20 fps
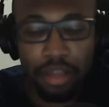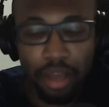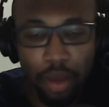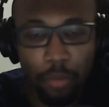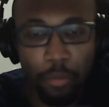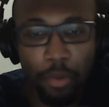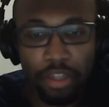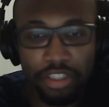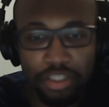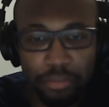
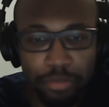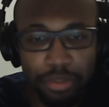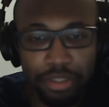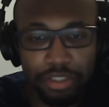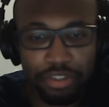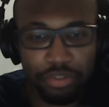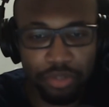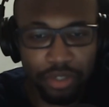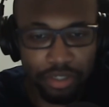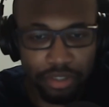bunch of
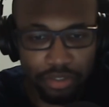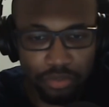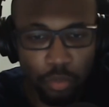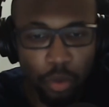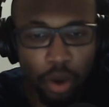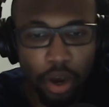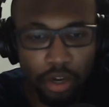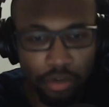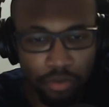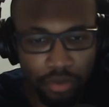piss drinkers
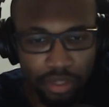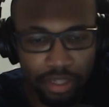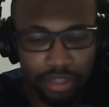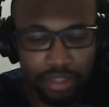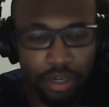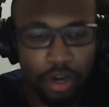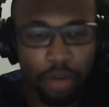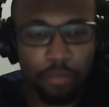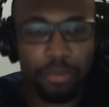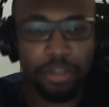walking around like
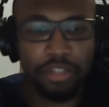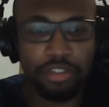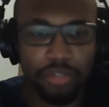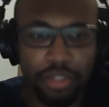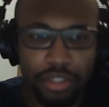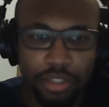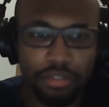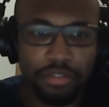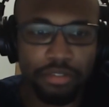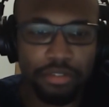they aren't piss
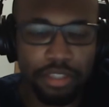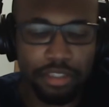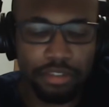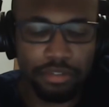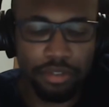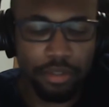drinkers, essentially.